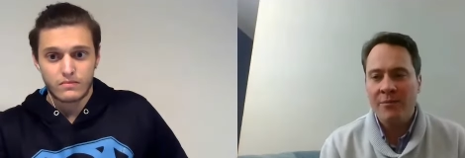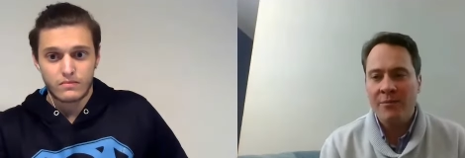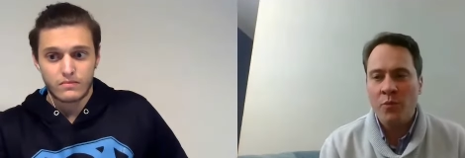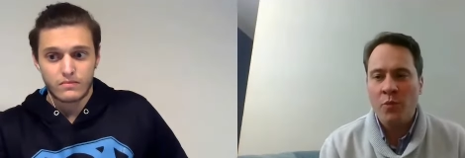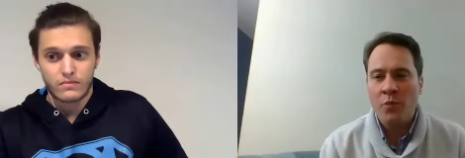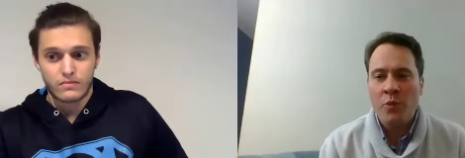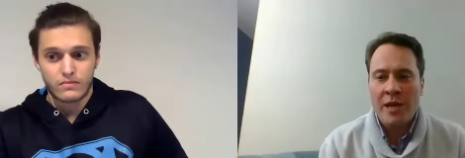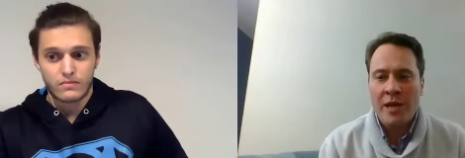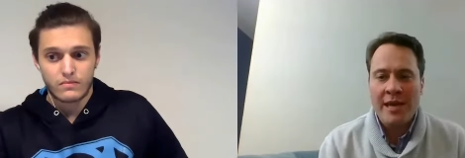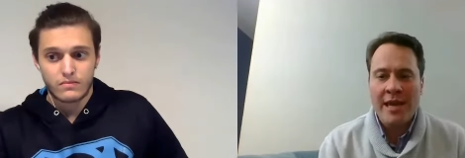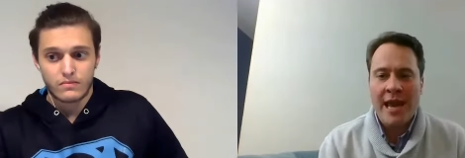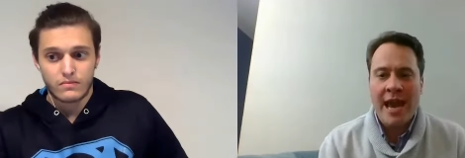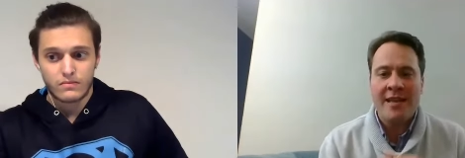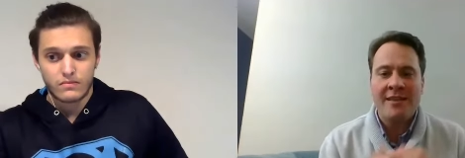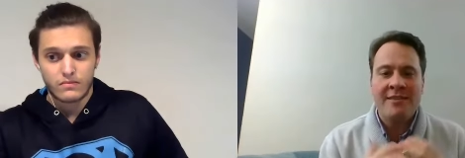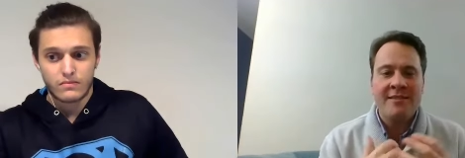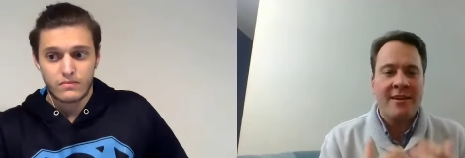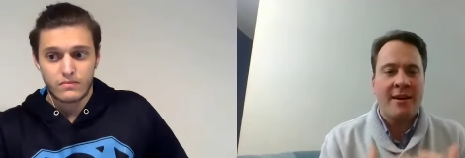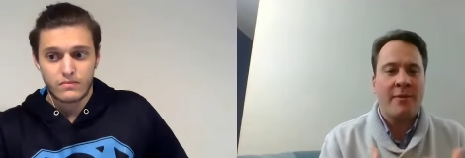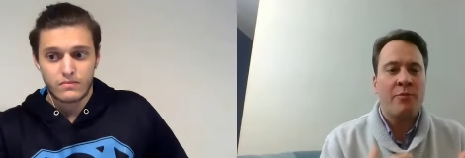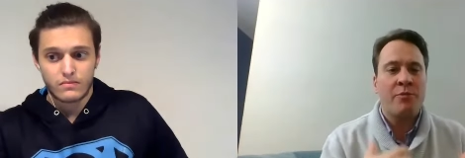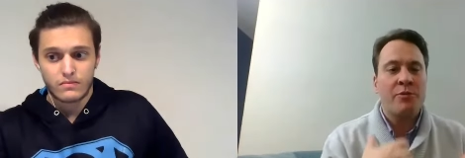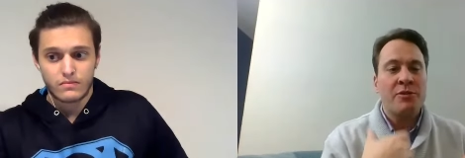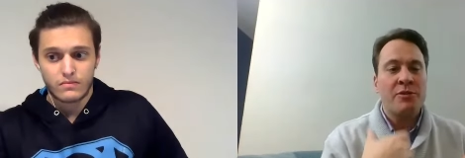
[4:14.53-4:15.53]
Speaker 1: we end
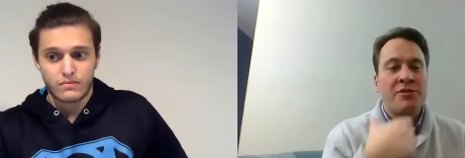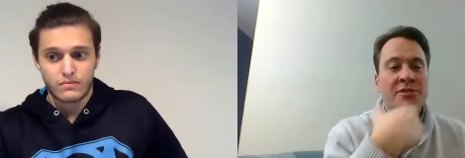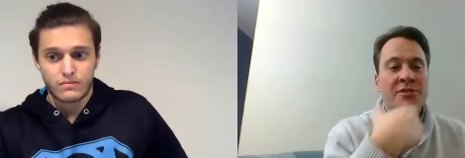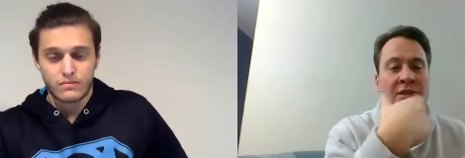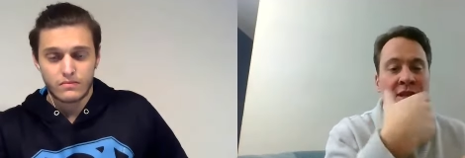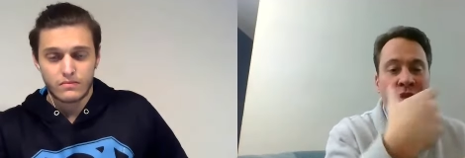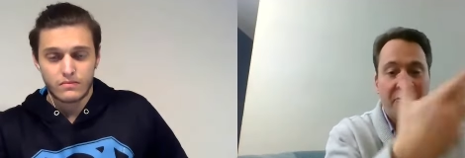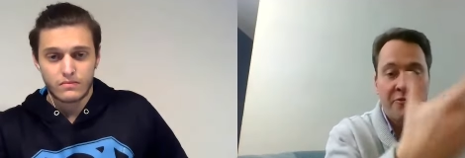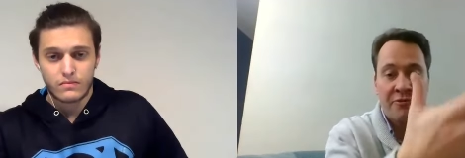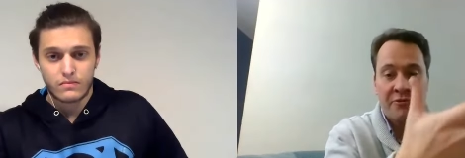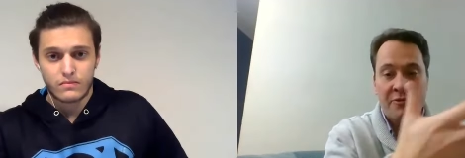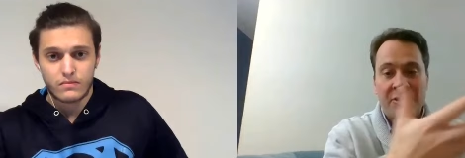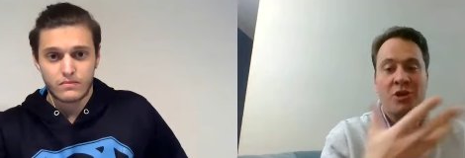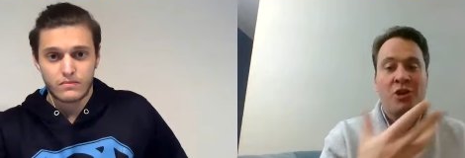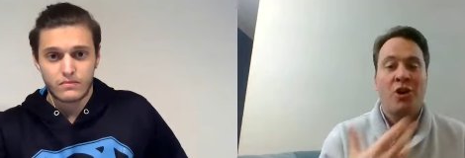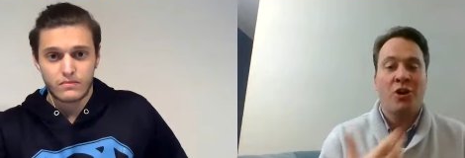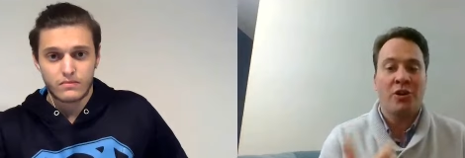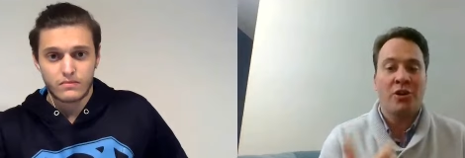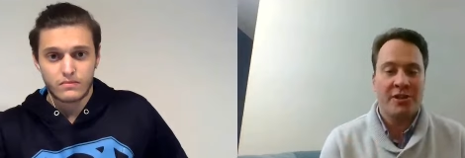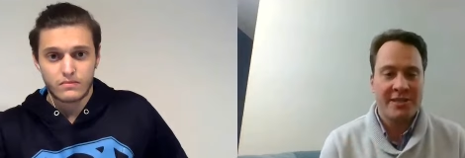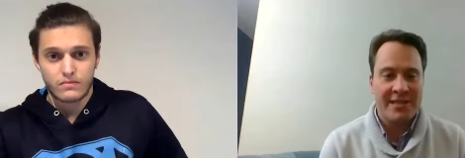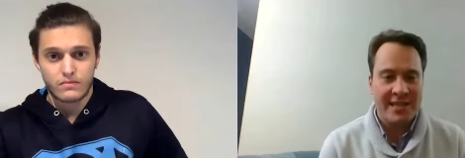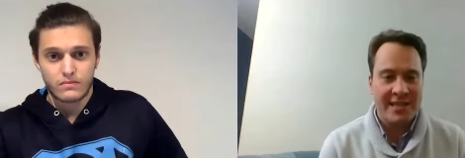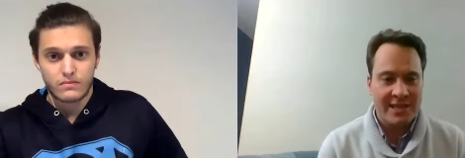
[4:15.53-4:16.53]
up with different
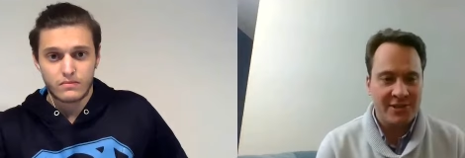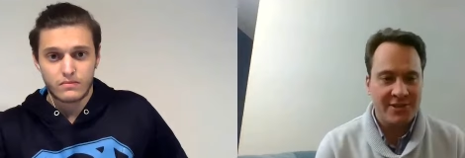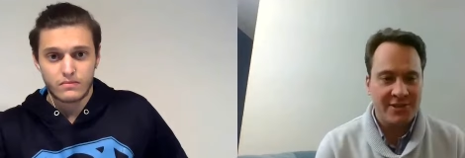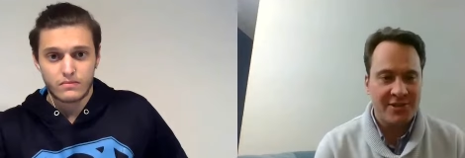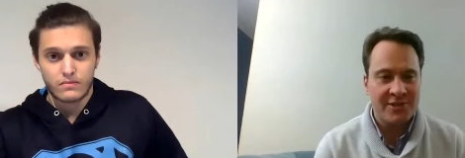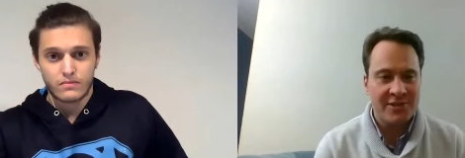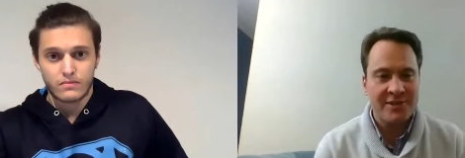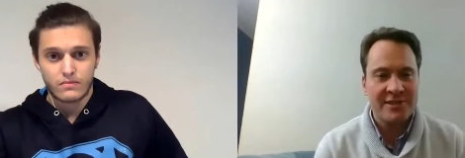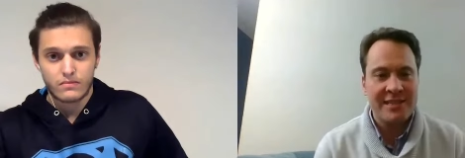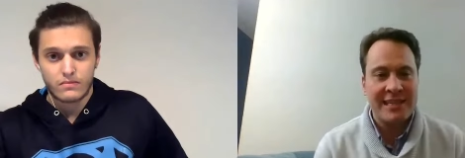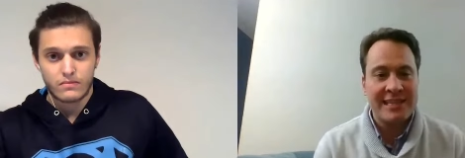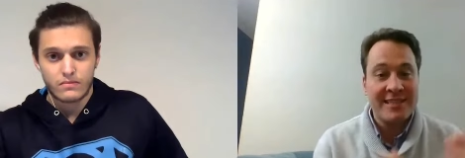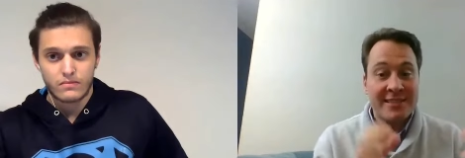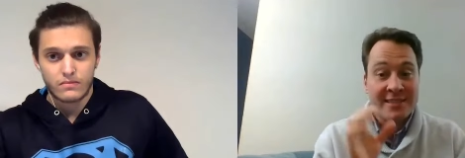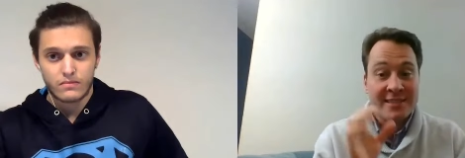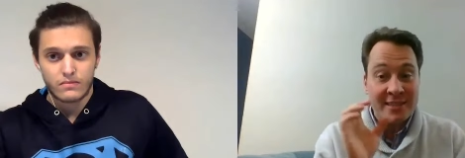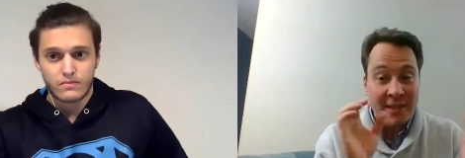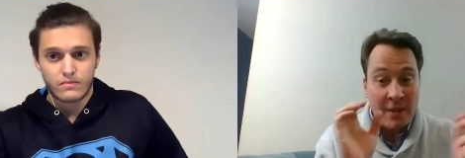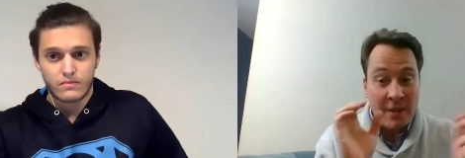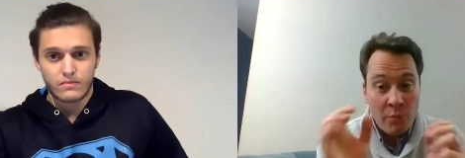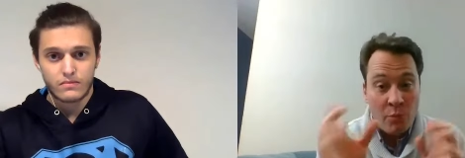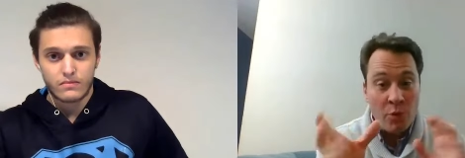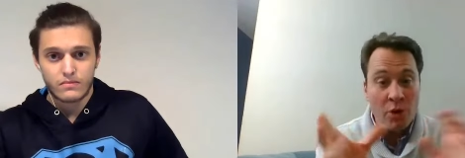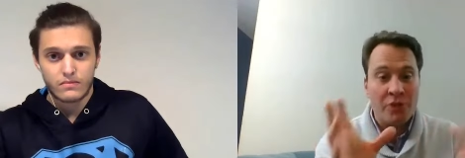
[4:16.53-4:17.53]
connotations and
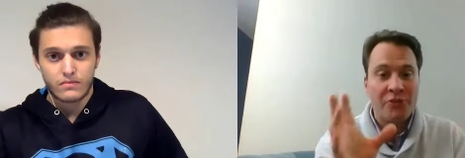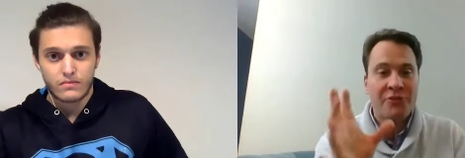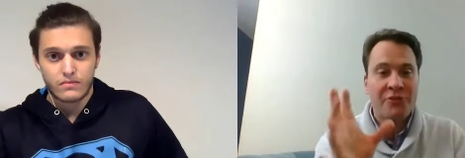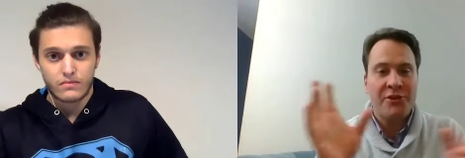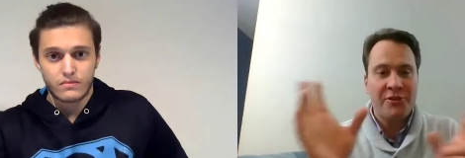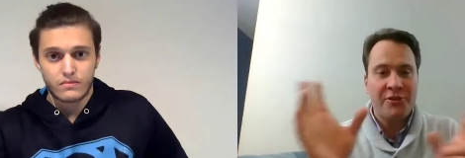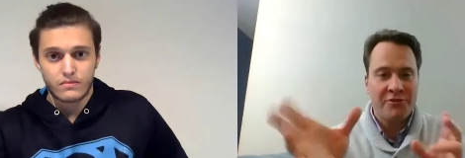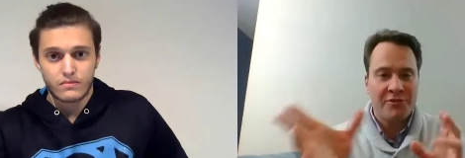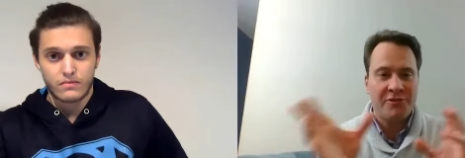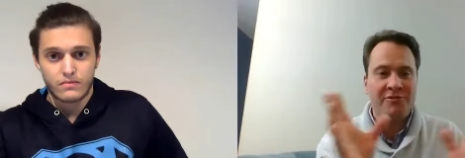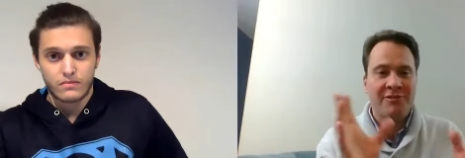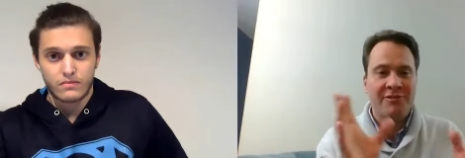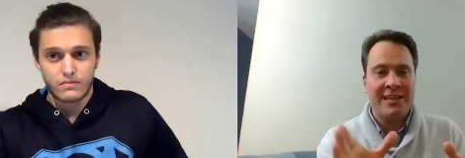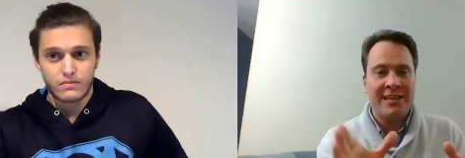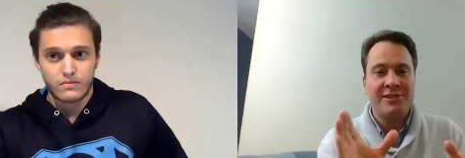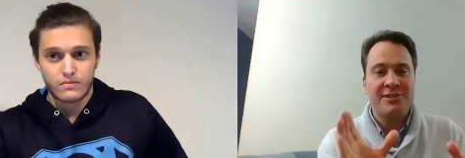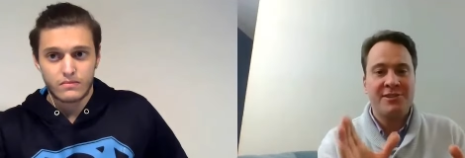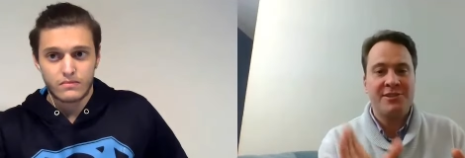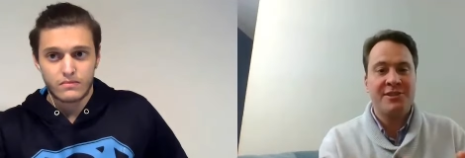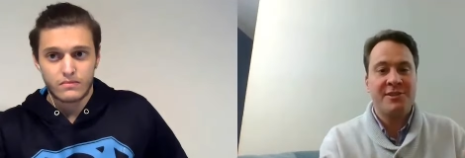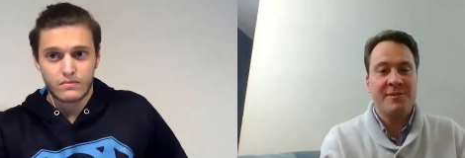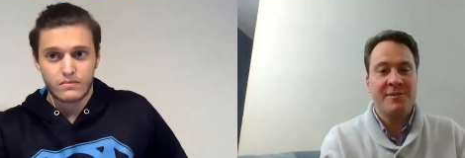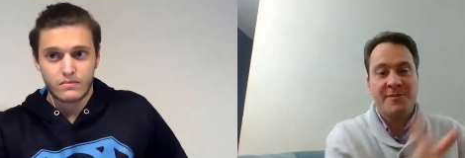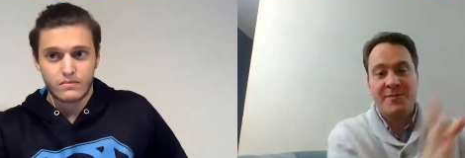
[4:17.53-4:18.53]
somewhat different
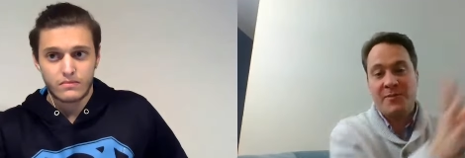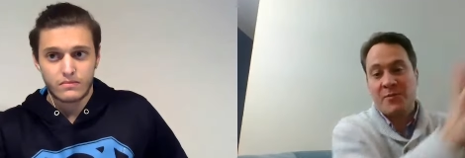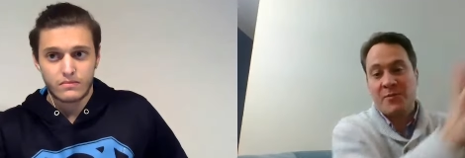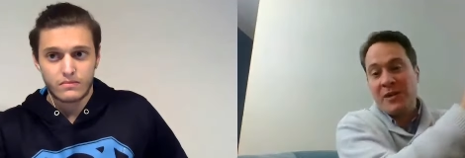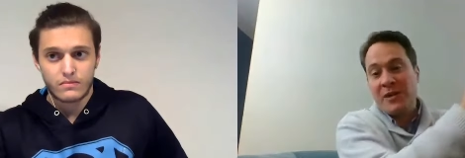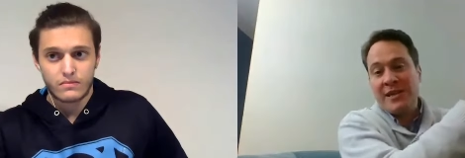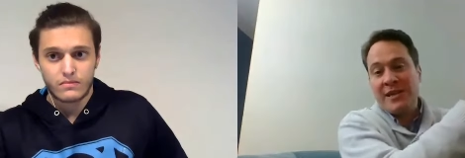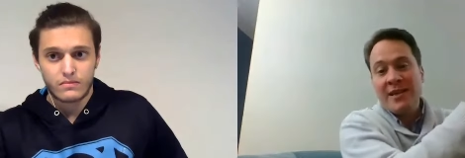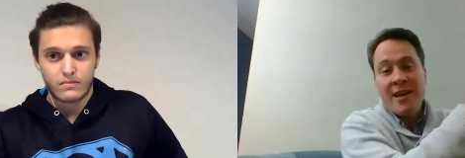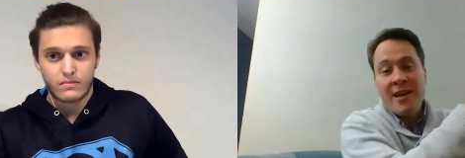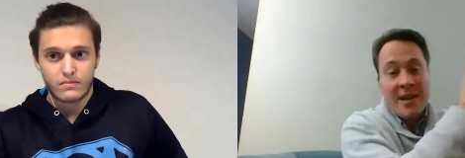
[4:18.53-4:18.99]
relationships between